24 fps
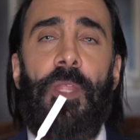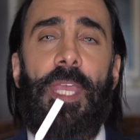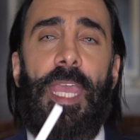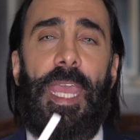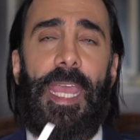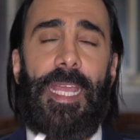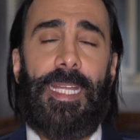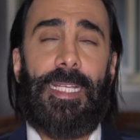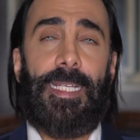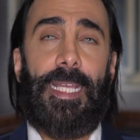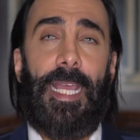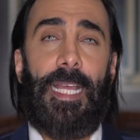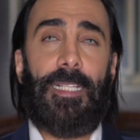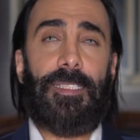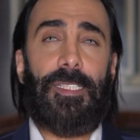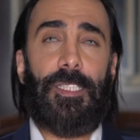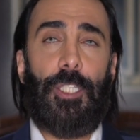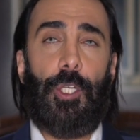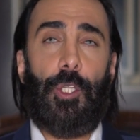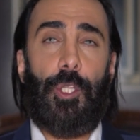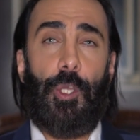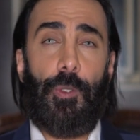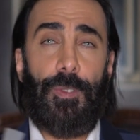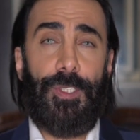it gets
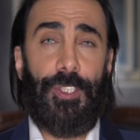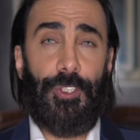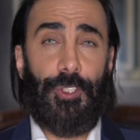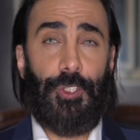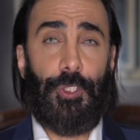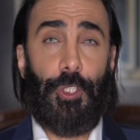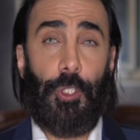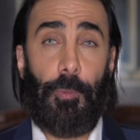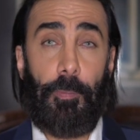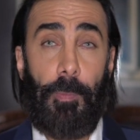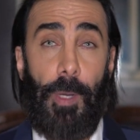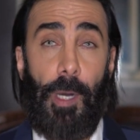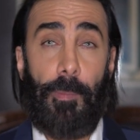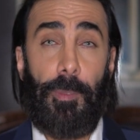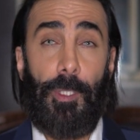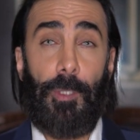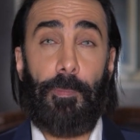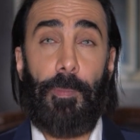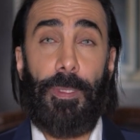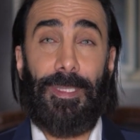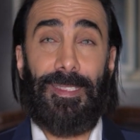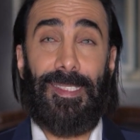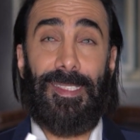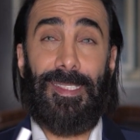closer to your bubble, but